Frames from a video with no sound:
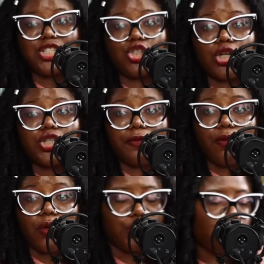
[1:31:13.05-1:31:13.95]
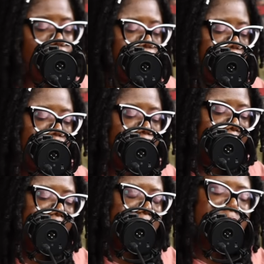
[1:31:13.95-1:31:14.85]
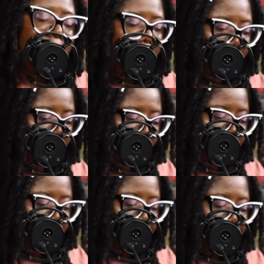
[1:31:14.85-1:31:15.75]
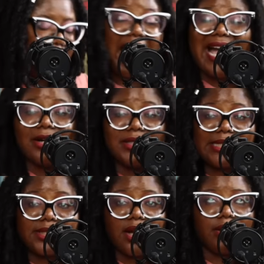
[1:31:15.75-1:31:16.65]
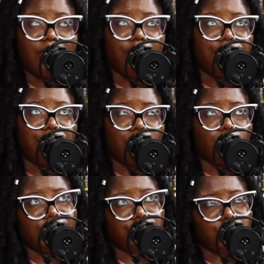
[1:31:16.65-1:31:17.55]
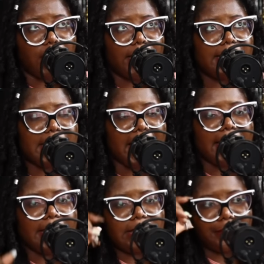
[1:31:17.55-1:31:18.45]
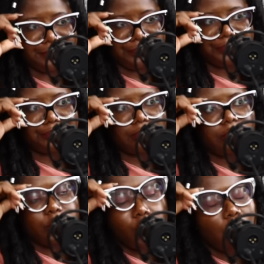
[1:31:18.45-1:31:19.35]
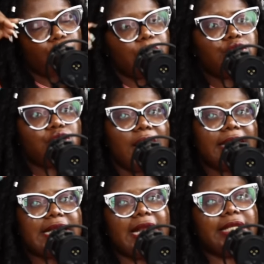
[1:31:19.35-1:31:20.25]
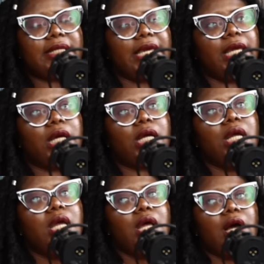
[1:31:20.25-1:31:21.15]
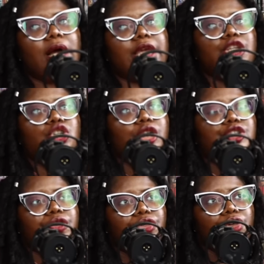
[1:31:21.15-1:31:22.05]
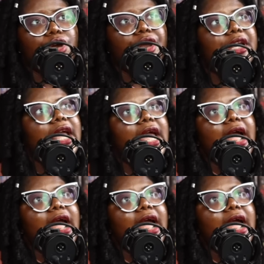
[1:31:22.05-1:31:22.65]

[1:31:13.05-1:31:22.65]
George the Fourth, George Prince of Wales, um, the eldest son of Queen Charlotte and of Queen Charlotte and King King George the Third.